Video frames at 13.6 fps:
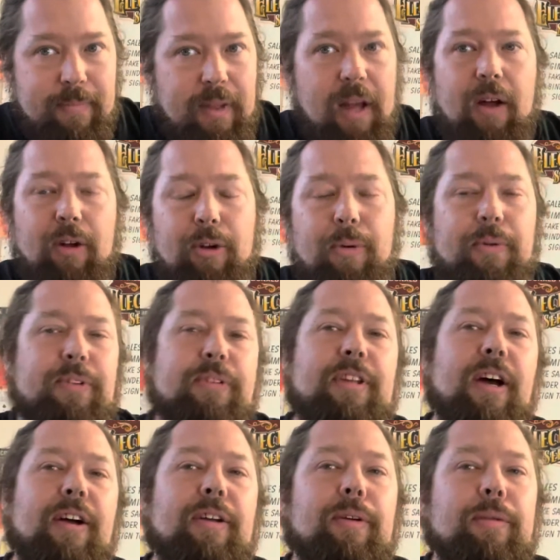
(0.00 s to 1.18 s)
I don't know what to
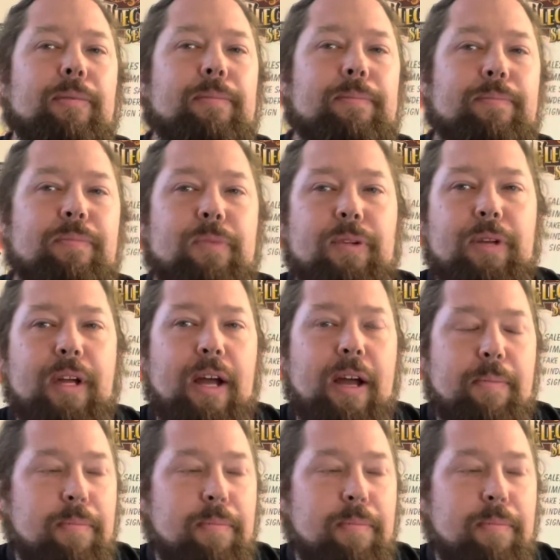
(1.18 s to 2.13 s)
tell you. Okay,